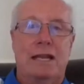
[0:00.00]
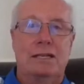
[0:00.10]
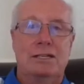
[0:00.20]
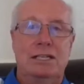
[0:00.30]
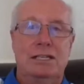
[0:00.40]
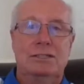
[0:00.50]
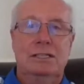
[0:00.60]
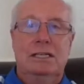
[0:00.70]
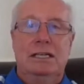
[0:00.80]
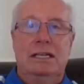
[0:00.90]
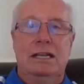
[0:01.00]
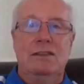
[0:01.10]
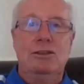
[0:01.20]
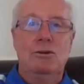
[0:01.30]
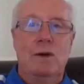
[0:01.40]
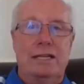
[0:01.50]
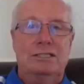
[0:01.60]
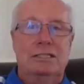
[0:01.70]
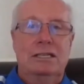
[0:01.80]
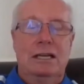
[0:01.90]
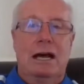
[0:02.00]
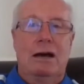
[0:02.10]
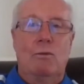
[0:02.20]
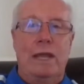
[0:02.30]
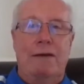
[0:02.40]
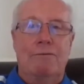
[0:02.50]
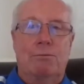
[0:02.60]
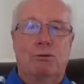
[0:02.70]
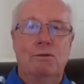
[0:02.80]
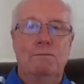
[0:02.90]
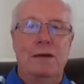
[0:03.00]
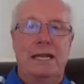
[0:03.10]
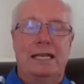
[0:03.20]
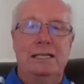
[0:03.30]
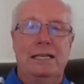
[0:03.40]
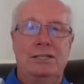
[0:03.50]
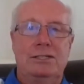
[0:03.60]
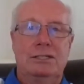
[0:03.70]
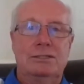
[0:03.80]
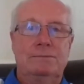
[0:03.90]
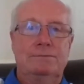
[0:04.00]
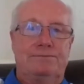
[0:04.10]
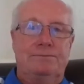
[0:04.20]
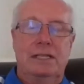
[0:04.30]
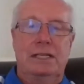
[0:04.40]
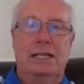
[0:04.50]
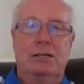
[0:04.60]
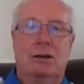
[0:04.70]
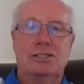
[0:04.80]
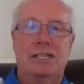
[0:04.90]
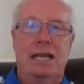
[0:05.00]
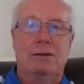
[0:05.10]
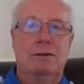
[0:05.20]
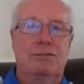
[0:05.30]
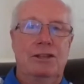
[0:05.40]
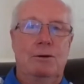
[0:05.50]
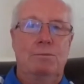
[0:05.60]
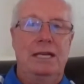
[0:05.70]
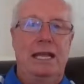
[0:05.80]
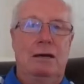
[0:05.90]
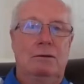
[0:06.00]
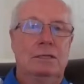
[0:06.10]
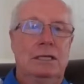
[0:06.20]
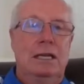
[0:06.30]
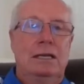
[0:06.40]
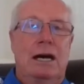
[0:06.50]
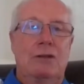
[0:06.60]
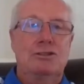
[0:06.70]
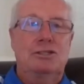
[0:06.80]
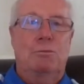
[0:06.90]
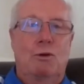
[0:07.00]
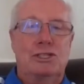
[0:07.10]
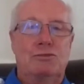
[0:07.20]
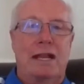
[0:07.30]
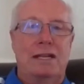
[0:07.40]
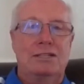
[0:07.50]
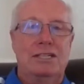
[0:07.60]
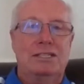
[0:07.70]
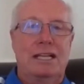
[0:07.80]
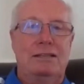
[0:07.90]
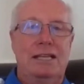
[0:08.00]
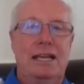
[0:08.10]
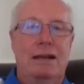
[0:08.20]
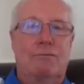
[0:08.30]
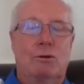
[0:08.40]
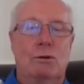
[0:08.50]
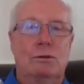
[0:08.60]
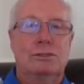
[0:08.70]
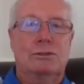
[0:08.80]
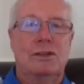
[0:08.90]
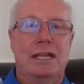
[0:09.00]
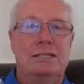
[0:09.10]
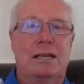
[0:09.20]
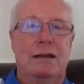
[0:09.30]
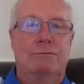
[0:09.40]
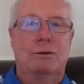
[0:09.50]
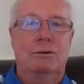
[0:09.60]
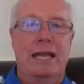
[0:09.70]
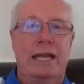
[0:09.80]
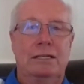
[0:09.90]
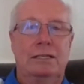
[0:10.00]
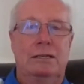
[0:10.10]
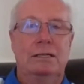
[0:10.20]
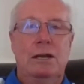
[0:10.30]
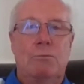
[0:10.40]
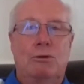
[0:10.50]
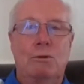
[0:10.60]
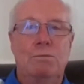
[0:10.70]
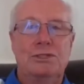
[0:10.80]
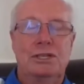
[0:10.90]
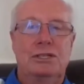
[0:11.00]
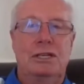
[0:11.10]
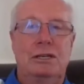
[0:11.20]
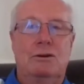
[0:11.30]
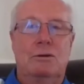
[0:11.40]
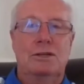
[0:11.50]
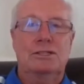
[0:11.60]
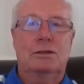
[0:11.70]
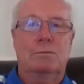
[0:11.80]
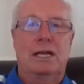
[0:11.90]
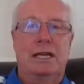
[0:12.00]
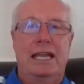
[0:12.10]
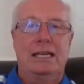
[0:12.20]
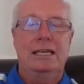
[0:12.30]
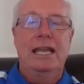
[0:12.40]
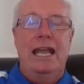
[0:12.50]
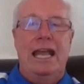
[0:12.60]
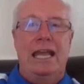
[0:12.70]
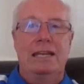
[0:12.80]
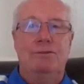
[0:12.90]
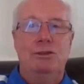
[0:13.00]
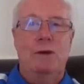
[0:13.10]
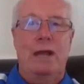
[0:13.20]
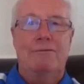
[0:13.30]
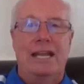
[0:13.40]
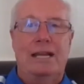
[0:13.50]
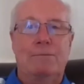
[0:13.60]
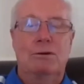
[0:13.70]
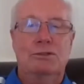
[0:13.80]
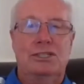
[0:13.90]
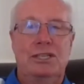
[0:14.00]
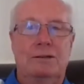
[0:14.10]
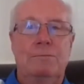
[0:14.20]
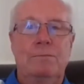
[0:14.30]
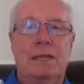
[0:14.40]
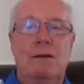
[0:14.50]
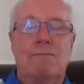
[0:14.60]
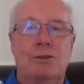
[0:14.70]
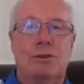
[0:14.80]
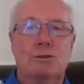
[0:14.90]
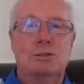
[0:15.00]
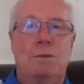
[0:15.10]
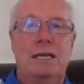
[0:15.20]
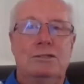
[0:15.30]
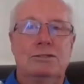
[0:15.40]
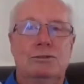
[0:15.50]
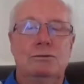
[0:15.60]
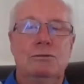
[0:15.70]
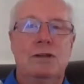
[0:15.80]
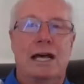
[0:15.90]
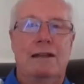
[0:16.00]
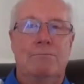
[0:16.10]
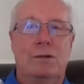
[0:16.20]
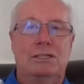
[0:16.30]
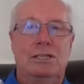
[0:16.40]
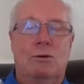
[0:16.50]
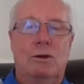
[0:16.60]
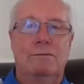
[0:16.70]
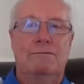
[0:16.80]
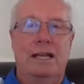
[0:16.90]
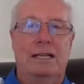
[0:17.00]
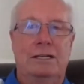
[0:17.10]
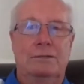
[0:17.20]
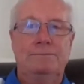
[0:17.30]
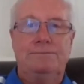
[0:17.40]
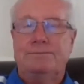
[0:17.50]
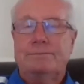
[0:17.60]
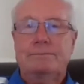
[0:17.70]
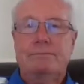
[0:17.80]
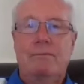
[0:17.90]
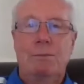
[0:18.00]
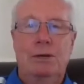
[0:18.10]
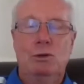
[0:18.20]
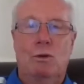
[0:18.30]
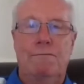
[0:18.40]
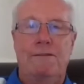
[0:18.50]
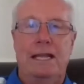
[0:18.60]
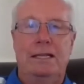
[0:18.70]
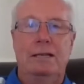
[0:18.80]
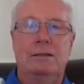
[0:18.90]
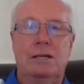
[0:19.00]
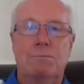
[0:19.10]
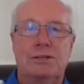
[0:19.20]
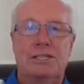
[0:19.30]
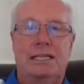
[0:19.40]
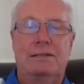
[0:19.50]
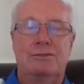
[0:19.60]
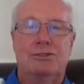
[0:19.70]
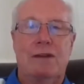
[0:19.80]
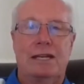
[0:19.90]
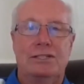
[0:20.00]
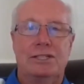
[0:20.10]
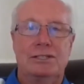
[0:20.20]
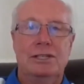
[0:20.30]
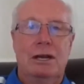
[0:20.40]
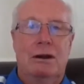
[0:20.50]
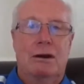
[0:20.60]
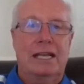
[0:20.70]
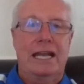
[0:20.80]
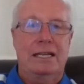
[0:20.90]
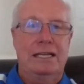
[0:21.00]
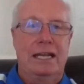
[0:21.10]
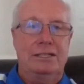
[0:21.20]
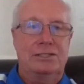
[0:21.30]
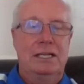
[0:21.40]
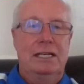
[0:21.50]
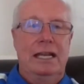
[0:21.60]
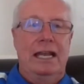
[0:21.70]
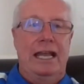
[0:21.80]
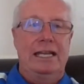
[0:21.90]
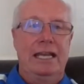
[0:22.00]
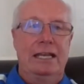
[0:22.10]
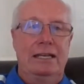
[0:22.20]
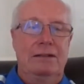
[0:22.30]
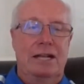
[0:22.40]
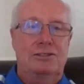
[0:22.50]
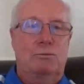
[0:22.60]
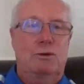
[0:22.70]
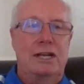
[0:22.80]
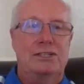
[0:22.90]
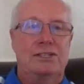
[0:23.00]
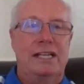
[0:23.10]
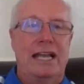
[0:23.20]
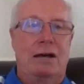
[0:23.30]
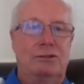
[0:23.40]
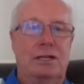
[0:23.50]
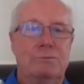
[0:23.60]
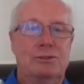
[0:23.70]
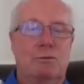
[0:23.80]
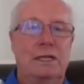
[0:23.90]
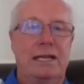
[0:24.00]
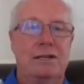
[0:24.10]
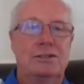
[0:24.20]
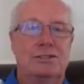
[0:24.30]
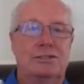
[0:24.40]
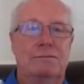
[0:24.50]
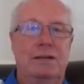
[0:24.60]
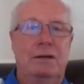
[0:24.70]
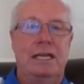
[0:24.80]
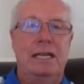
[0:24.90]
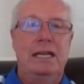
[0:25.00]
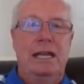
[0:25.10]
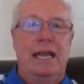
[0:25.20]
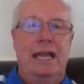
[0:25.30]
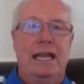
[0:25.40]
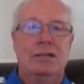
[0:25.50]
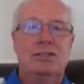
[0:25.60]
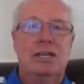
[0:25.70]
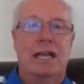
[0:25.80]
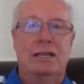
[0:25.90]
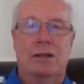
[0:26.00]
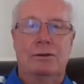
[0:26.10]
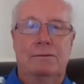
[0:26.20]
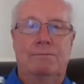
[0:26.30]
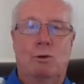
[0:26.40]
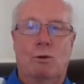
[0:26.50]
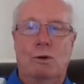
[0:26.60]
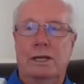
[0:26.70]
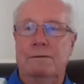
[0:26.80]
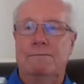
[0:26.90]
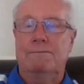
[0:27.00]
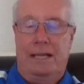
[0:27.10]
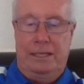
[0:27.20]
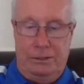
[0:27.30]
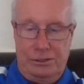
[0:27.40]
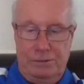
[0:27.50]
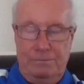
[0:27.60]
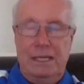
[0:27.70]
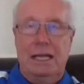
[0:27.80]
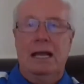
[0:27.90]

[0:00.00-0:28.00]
strategies. In the US, we have approved medications that are standard of therapy now. Other support strategies that I think have roles are the nasal high flow cannula, prone positioning, neuromuscular blockade, and if you have an ECMO center, for those patients who do not have multi-organ failure, but who are failing lung protective strategies, are candidates. And again, not surprisingly, outcomes are related to severity, age, and other organ failures.